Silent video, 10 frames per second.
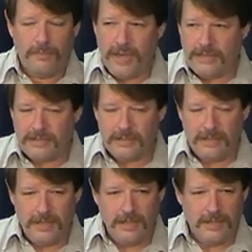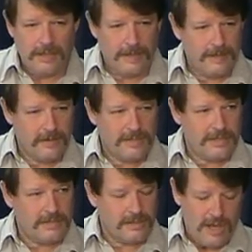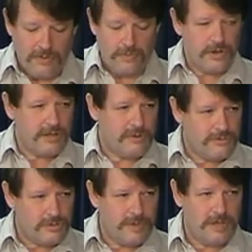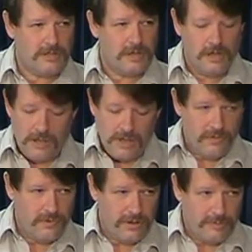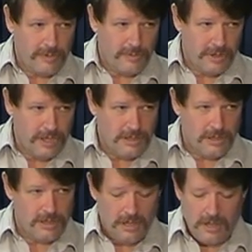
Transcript: Basically, you know, it says that you have the freedom of speech, you have the freedom of religion,